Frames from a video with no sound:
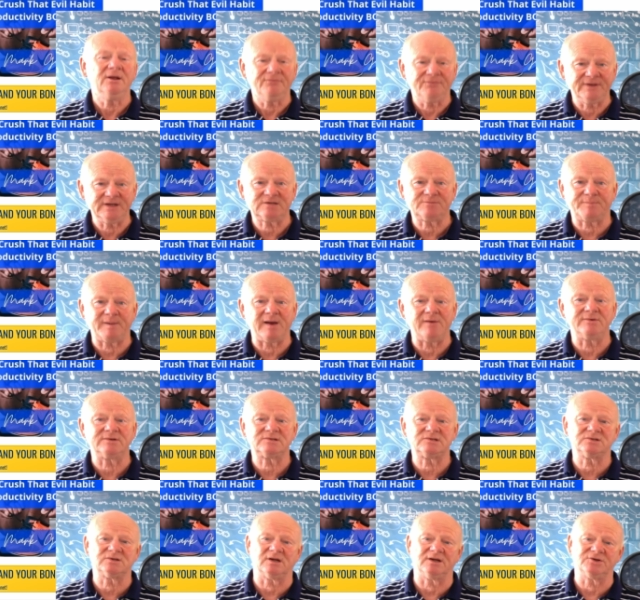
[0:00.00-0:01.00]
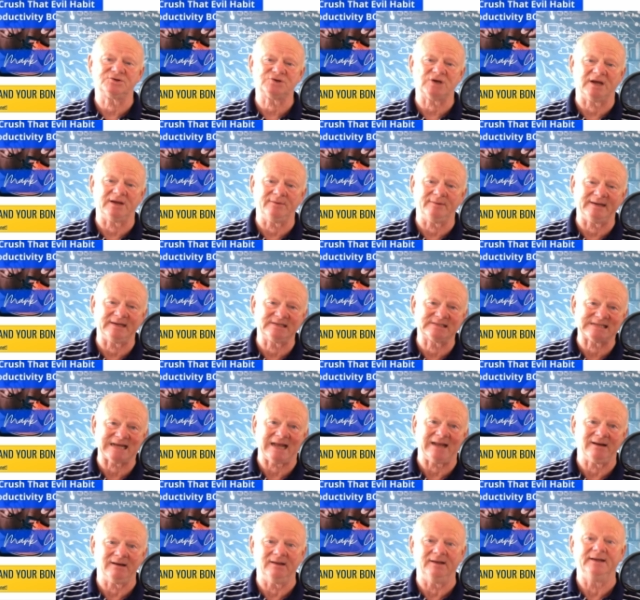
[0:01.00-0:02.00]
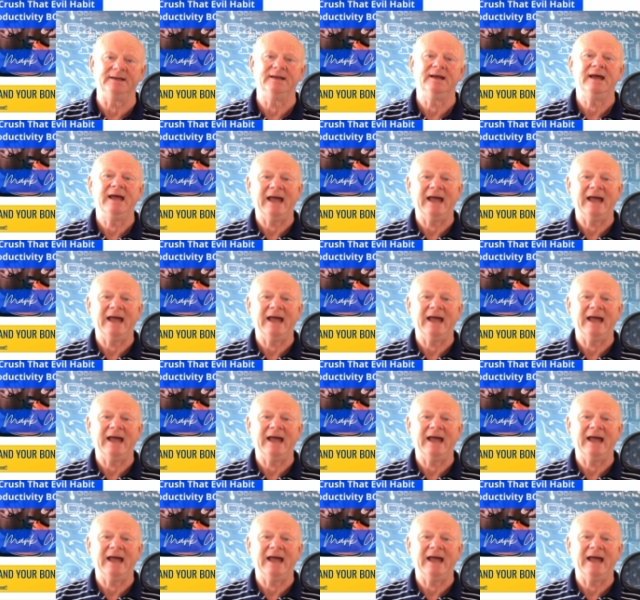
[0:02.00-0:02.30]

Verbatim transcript: this bonus is going to show you exactly